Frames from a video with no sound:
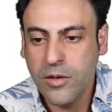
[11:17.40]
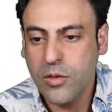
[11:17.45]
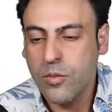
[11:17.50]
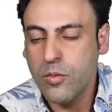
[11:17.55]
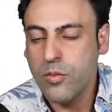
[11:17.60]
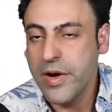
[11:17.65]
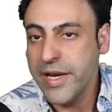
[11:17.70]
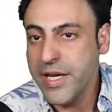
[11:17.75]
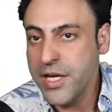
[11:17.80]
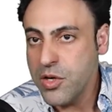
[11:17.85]

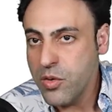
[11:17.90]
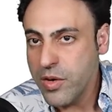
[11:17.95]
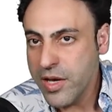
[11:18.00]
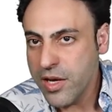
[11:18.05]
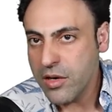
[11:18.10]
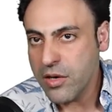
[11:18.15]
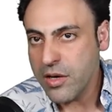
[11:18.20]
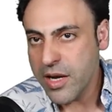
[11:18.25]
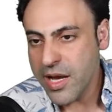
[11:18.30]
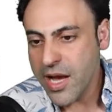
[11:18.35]
When you
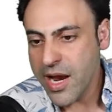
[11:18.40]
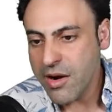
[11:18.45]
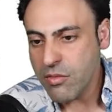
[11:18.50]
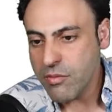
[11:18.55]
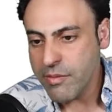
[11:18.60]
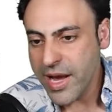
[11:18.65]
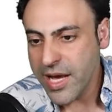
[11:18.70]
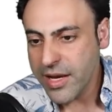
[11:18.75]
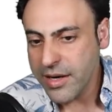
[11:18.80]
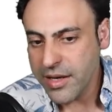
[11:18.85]
hear
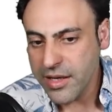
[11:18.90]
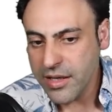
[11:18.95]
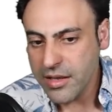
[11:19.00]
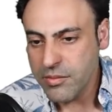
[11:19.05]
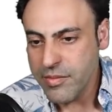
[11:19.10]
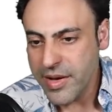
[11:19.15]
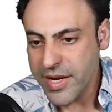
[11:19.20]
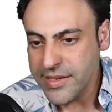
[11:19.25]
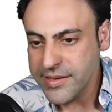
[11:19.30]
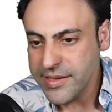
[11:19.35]
aromatic,
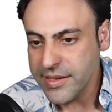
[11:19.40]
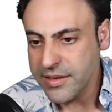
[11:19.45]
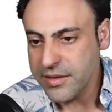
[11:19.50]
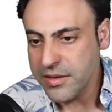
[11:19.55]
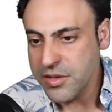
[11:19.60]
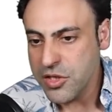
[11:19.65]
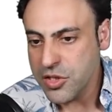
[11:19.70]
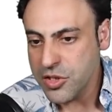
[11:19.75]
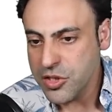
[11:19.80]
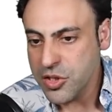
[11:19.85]
basically
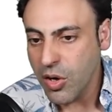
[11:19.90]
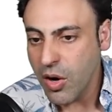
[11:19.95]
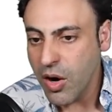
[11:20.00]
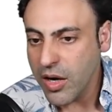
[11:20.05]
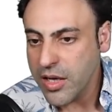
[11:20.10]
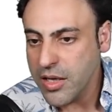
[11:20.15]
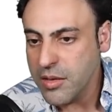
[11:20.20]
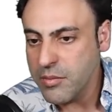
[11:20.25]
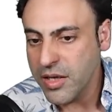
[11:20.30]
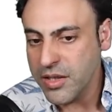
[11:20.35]
you're
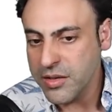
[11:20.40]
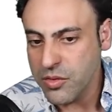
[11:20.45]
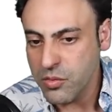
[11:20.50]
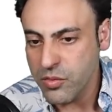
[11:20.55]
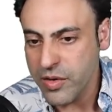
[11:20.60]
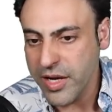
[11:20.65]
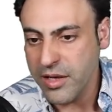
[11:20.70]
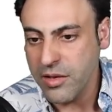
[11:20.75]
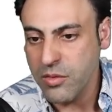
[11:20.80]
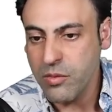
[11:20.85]
talking about the
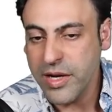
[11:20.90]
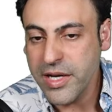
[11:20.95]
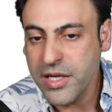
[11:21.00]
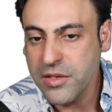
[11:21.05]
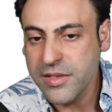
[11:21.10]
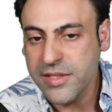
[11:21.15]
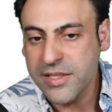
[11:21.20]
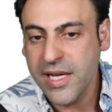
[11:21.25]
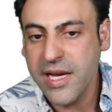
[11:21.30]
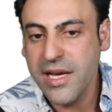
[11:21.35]
ring. When you
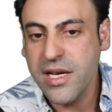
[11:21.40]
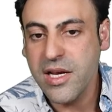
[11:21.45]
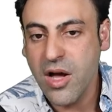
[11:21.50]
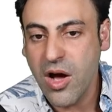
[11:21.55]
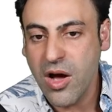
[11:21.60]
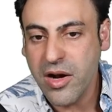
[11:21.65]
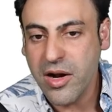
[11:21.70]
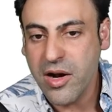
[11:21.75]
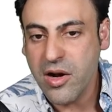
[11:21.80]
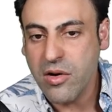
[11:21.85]
say
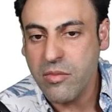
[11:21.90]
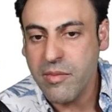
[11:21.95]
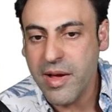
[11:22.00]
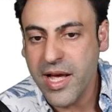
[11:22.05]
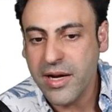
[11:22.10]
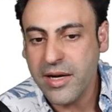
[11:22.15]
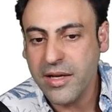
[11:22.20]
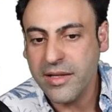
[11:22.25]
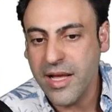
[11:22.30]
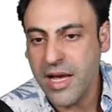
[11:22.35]

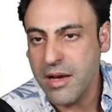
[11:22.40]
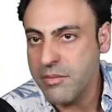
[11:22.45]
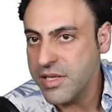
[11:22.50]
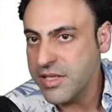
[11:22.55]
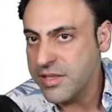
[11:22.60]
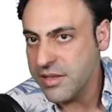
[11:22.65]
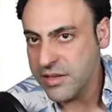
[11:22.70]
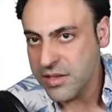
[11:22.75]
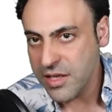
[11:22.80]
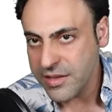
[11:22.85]
non-aromatic, that means
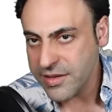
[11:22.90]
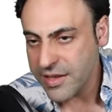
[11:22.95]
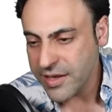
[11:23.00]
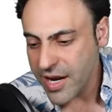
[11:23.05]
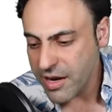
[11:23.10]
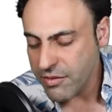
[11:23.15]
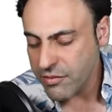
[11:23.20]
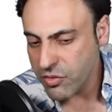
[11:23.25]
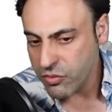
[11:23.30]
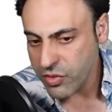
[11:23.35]
it doesn't
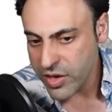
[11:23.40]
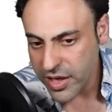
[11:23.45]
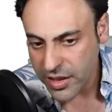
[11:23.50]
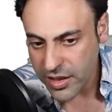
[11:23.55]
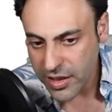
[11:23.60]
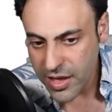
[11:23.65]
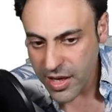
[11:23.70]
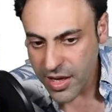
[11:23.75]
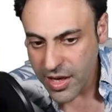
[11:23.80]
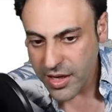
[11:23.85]
have a ring.
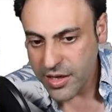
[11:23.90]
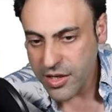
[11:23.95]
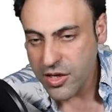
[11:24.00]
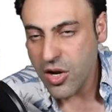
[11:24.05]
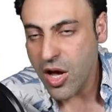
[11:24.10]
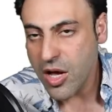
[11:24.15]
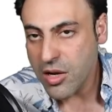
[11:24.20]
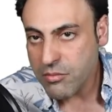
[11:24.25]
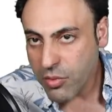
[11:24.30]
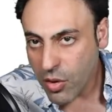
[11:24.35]

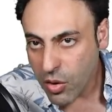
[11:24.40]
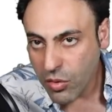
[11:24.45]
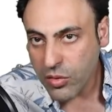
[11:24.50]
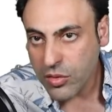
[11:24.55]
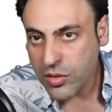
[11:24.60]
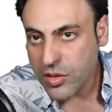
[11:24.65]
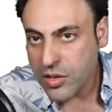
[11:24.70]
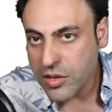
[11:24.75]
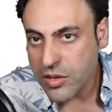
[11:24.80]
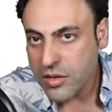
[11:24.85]

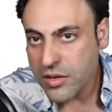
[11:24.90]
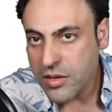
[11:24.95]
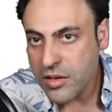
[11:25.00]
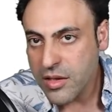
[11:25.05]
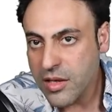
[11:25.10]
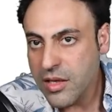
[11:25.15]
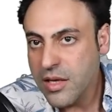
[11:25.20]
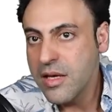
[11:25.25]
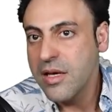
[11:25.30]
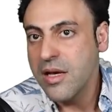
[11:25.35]
Non-polar,
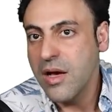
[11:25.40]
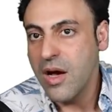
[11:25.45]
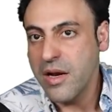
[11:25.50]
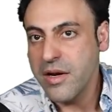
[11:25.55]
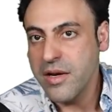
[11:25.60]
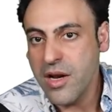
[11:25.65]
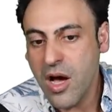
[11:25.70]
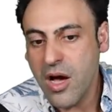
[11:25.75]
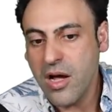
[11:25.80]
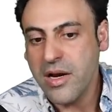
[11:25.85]

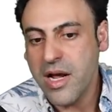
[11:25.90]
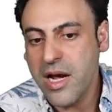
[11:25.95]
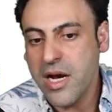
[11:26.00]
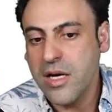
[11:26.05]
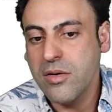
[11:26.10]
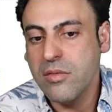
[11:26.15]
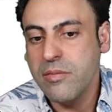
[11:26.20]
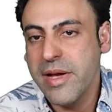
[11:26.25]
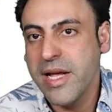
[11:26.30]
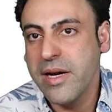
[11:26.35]

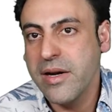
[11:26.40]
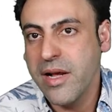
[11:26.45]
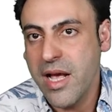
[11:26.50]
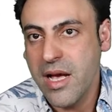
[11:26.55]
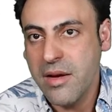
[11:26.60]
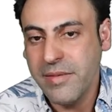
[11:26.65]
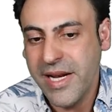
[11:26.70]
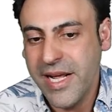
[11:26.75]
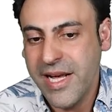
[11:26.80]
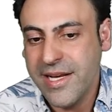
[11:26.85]
non-aromatic
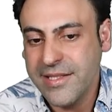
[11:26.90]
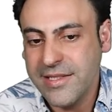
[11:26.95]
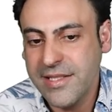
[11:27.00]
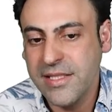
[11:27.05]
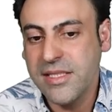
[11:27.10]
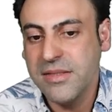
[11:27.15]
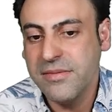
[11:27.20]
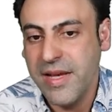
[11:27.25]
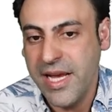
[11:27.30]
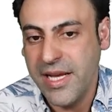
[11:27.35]
amino
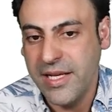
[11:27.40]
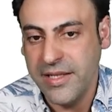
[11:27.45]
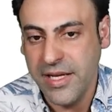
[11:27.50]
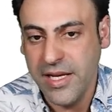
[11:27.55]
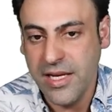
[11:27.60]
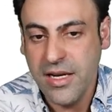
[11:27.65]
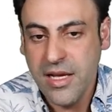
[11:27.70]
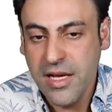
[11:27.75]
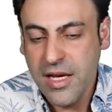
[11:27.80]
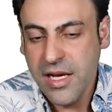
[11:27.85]
acids,
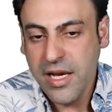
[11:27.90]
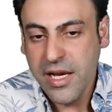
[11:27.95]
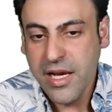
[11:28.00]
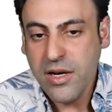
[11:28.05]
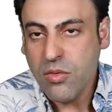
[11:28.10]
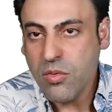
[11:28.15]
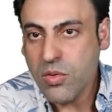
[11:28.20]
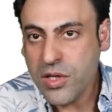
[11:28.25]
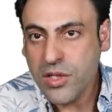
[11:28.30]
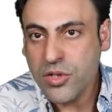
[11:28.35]
valine. In
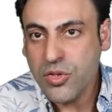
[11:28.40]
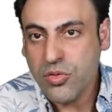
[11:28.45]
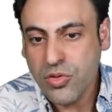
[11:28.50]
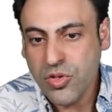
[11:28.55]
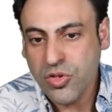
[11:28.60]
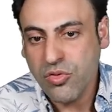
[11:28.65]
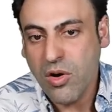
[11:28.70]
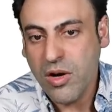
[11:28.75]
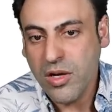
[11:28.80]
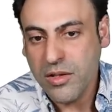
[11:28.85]
order to
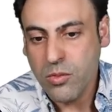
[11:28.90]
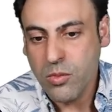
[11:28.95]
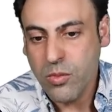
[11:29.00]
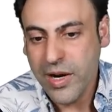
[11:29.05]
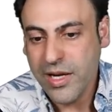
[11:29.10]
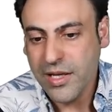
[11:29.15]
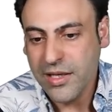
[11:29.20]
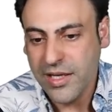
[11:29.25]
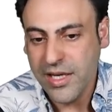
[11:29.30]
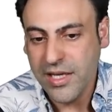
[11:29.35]
draw the
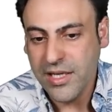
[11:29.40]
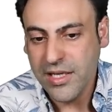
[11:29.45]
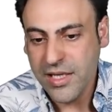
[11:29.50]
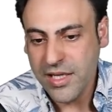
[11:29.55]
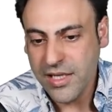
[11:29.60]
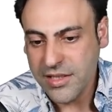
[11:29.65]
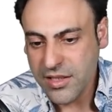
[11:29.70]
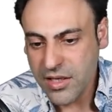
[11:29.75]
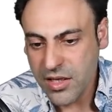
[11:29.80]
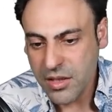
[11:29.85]
valine,
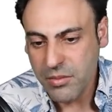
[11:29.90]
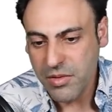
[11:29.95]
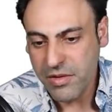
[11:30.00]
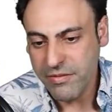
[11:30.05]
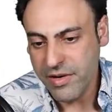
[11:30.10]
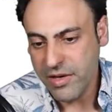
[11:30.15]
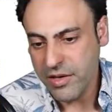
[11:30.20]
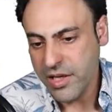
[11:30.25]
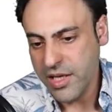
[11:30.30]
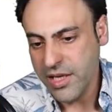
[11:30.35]
it's going to be
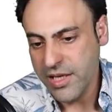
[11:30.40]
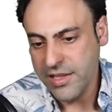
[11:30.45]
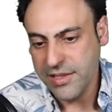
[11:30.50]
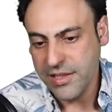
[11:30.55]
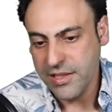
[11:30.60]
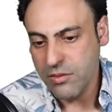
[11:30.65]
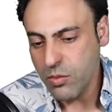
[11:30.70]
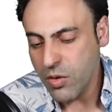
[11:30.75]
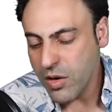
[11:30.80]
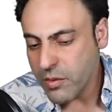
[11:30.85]
very
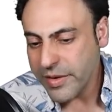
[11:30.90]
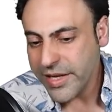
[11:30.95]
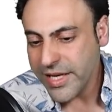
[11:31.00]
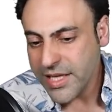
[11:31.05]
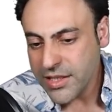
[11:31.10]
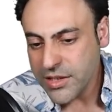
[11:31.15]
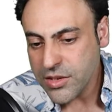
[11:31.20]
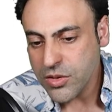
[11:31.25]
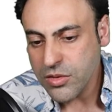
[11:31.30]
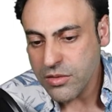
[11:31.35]
easy. What we
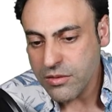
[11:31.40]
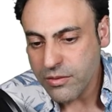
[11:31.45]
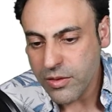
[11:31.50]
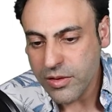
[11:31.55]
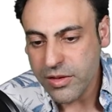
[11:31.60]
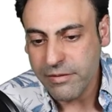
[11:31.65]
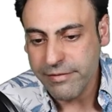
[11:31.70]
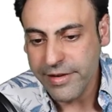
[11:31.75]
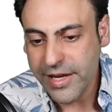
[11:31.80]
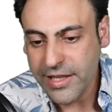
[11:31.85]
need to do for
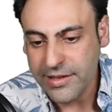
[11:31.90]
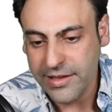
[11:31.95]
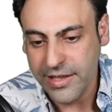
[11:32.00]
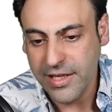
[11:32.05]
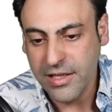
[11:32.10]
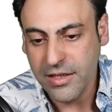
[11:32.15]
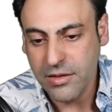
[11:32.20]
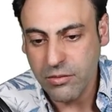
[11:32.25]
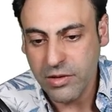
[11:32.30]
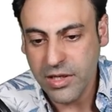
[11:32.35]
the
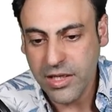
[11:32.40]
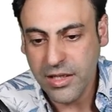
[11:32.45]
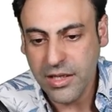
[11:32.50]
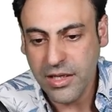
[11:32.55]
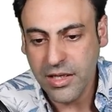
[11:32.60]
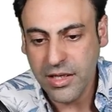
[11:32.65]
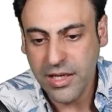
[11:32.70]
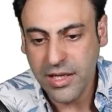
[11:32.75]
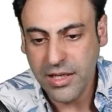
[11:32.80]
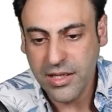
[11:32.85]
valine, we're going
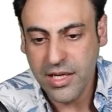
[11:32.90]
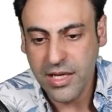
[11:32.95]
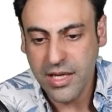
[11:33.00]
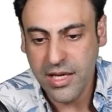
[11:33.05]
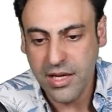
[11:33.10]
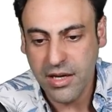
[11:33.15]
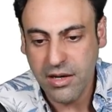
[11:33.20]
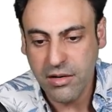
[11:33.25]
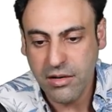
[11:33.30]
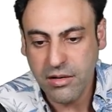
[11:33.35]
to get
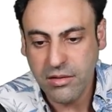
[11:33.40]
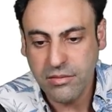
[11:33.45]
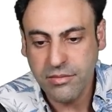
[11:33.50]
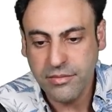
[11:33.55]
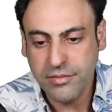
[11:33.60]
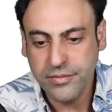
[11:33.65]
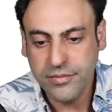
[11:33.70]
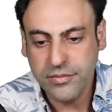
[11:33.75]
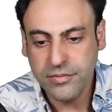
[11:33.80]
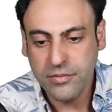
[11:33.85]
here.
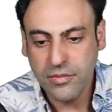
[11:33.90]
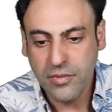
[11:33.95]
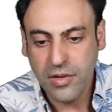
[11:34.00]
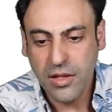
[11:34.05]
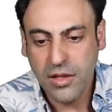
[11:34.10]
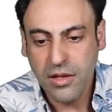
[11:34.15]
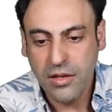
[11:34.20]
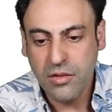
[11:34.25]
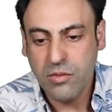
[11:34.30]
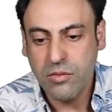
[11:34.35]

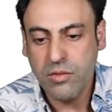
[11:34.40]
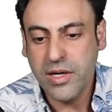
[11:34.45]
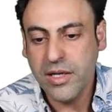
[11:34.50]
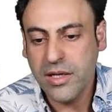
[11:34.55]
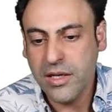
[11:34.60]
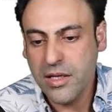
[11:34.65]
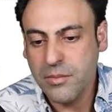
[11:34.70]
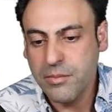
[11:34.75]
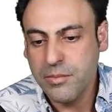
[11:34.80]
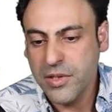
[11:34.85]
We're
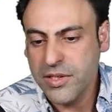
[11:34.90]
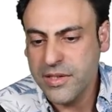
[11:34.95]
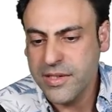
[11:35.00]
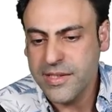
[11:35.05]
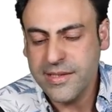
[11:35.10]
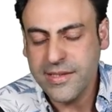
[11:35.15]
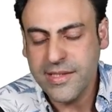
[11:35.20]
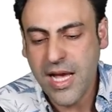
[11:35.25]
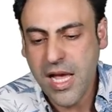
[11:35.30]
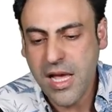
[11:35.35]
going to put the
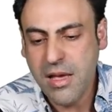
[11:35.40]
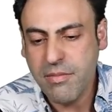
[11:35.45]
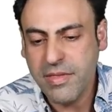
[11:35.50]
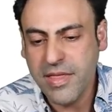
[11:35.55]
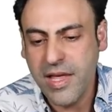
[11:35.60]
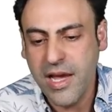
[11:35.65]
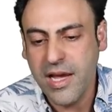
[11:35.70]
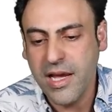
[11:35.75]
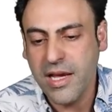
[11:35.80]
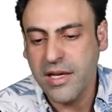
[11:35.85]
same
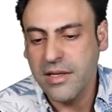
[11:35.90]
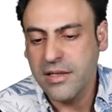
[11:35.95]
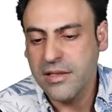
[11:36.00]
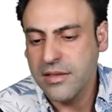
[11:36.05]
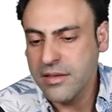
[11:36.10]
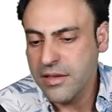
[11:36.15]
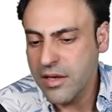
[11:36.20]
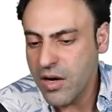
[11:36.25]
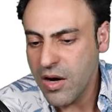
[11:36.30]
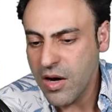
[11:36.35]
thing
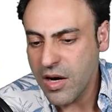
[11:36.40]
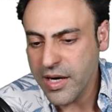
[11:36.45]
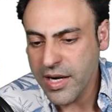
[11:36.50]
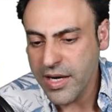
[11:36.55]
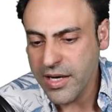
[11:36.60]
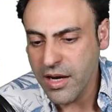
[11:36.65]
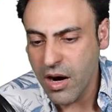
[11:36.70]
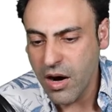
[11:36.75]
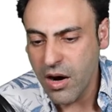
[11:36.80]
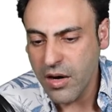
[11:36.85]
on
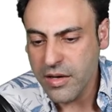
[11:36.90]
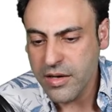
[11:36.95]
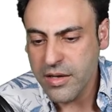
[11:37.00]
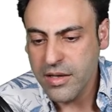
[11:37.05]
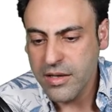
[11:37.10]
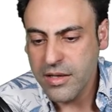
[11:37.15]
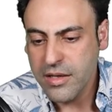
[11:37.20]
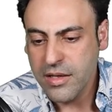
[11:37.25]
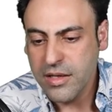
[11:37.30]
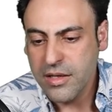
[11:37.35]
and on.
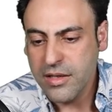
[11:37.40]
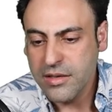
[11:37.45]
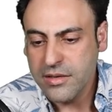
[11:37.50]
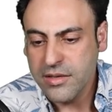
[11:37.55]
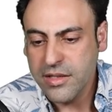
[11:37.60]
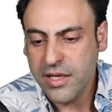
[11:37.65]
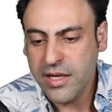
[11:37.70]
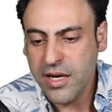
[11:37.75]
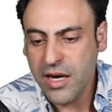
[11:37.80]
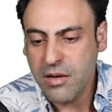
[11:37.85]

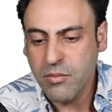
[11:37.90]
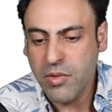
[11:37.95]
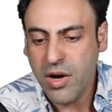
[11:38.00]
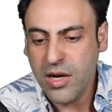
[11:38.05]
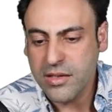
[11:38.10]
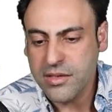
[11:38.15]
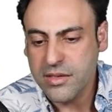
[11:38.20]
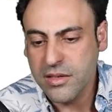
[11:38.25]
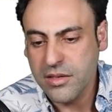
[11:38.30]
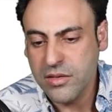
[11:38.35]
The
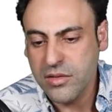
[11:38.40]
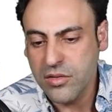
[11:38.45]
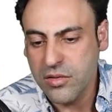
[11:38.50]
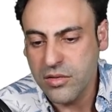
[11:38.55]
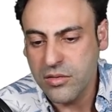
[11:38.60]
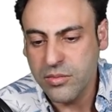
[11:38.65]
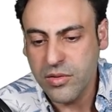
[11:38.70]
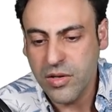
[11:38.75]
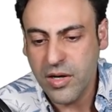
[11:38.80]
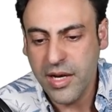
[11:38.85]
carboxyl
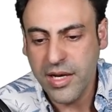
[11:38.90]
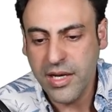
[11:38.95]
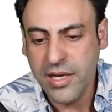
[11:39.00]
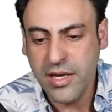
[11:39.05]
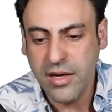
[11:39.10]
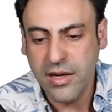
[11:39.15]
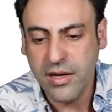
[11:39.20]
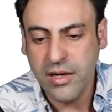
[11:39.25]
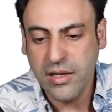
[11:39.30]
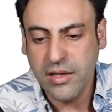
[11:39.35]
group right
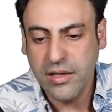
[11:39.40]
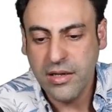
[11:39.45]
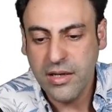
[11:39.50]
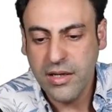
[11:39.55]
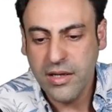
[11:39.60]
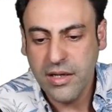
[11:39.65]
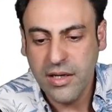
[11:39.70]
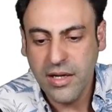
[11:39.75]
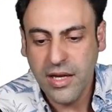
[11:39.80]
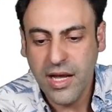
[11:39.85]
here.
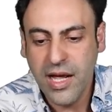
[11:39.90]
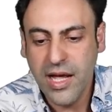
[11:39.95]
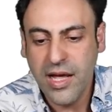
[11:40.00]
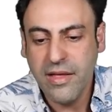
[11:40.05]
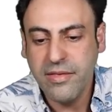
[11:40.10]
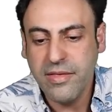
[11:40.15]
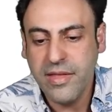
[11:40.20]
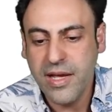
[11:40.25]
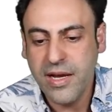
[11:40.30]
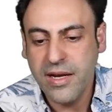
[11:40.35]

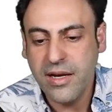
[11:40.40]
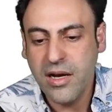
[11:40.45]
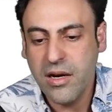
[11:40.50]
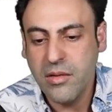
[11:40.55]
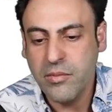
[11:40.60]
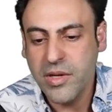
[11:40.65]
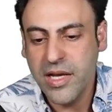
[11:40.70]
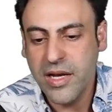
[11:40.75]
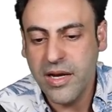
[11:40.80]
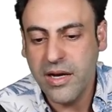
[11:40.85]
And then come
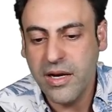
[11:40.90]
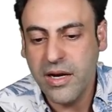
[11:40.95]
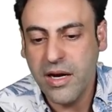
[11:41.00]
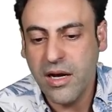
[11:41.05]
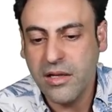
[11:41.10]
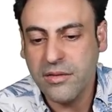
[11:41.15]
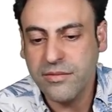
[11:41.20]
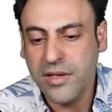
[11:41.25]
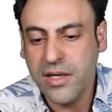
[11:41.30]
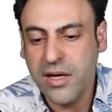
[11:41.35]
here,
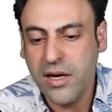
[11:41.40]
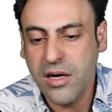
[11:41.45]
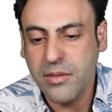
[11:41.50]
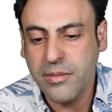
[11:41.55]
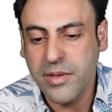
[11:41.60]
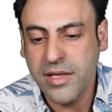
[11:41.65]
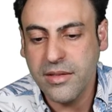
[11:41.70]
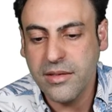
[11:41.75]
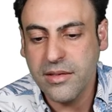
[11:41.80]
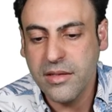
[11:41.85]
alpha
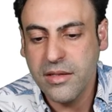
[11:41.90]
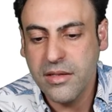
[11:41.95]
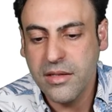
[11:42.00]
carbon.